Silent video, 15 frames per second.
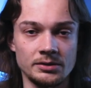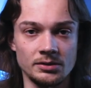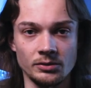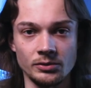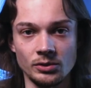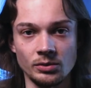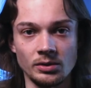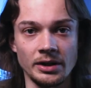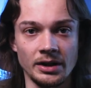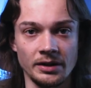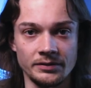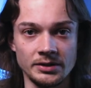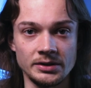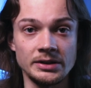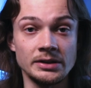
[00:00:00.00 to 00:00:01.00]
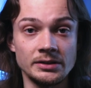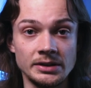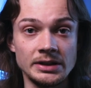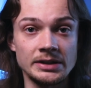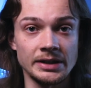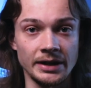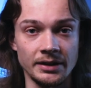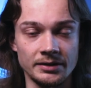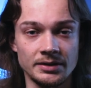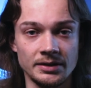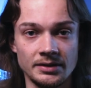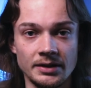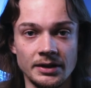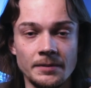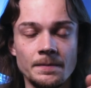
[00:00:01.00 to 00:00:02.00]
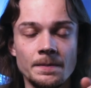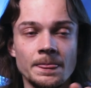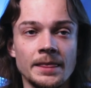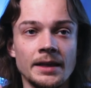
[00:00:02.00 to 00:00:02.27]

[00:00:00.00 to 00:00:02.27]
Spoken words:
So you will have the details in them.